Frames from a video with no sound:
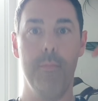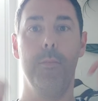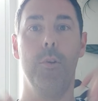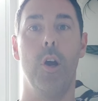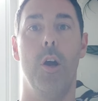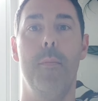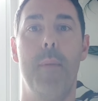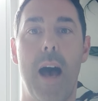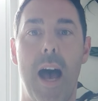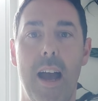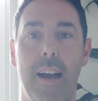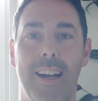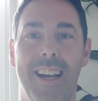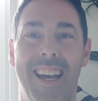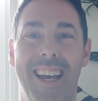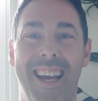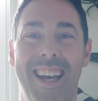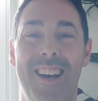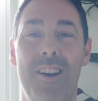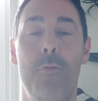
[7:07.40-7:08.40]
Go back.
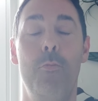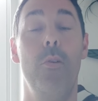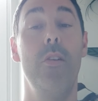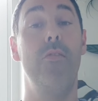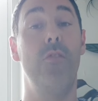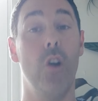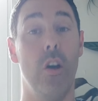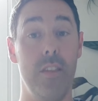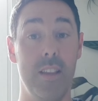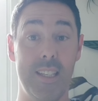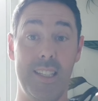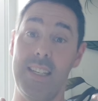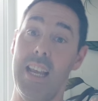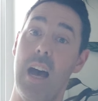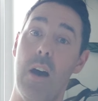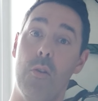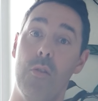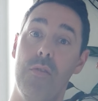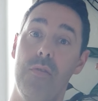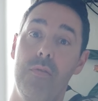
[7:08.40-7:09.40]
We've got the
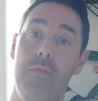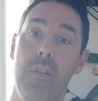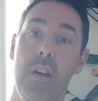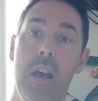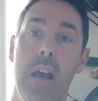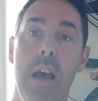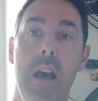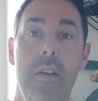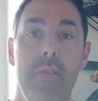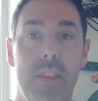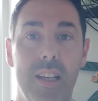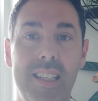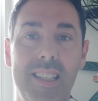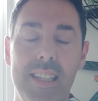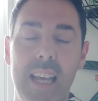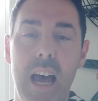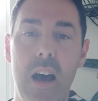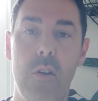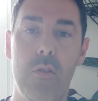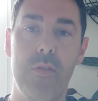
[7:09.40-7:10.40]
south. The
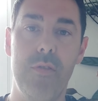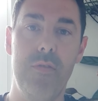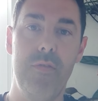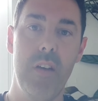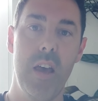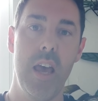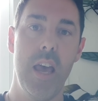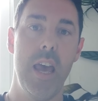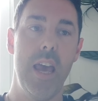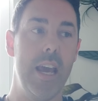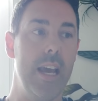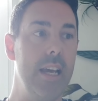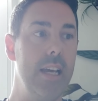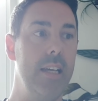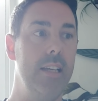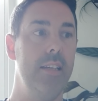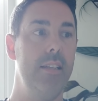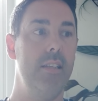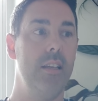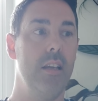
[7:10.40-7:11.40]
south
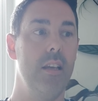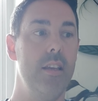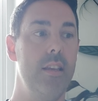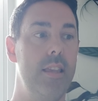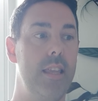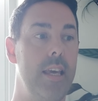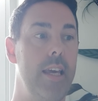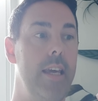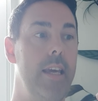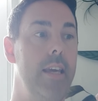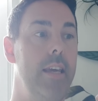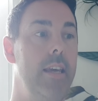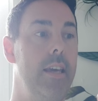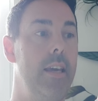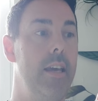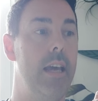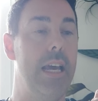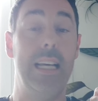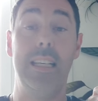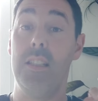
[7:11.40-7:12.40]
is
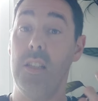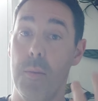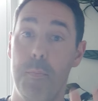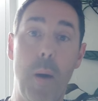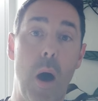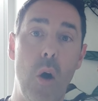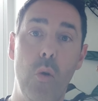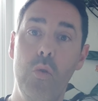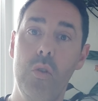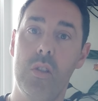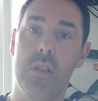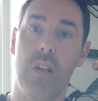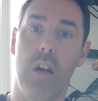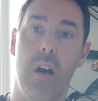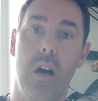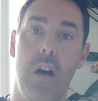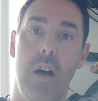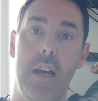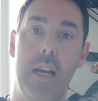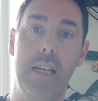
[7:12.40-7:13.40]
it's the pole
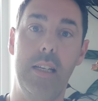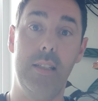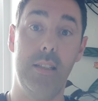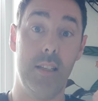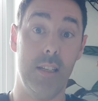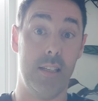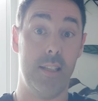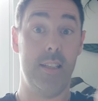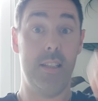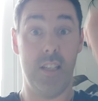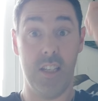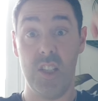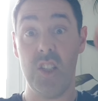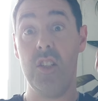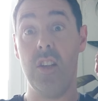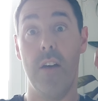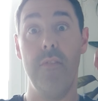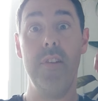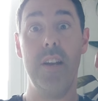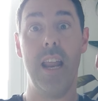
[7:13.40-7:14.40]
star. It's the
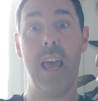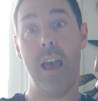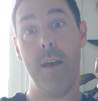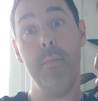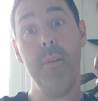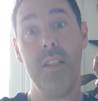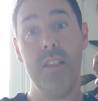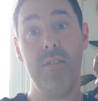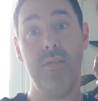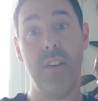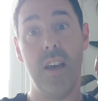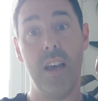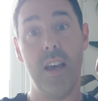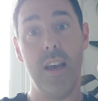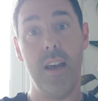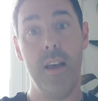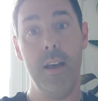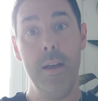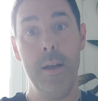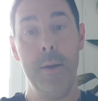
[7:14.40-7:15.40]
southern
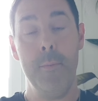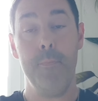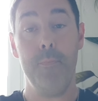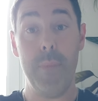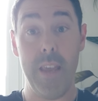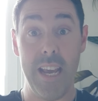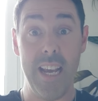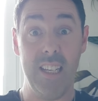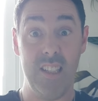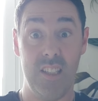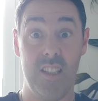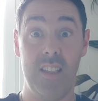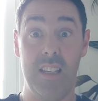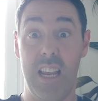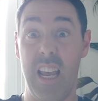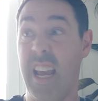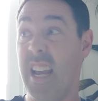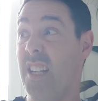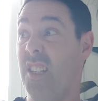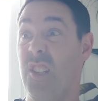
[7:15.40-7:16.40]
hemisphere.
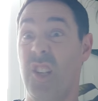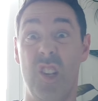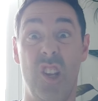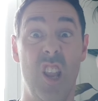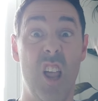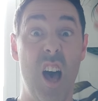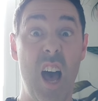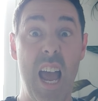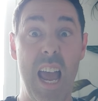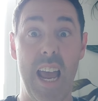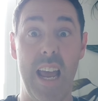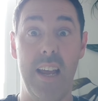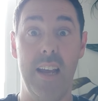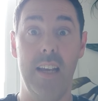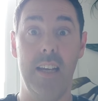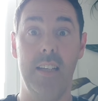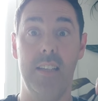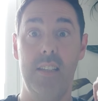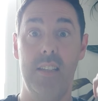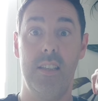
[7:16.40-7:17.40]
It's light.
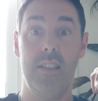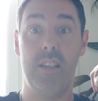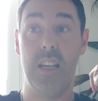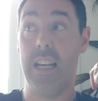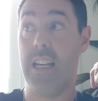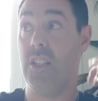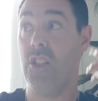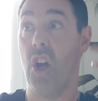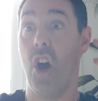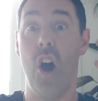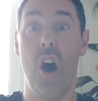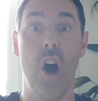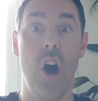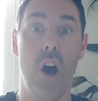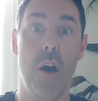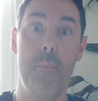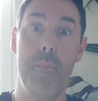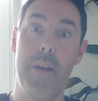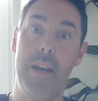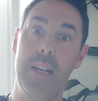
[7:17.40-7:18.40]
It's
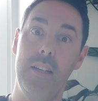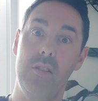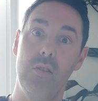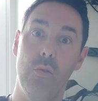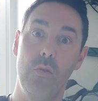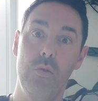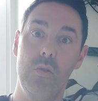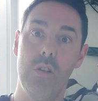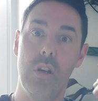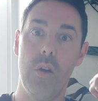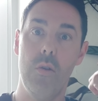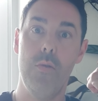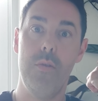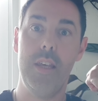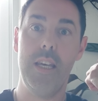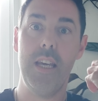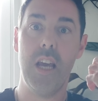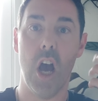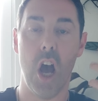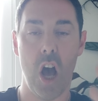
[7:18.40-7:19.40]
hot, but it's also
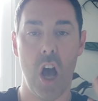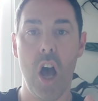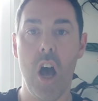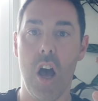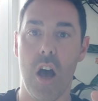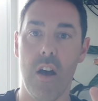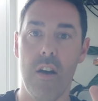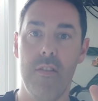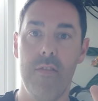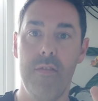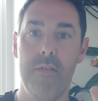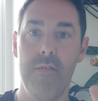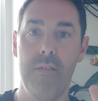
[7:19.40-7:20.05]
the earth.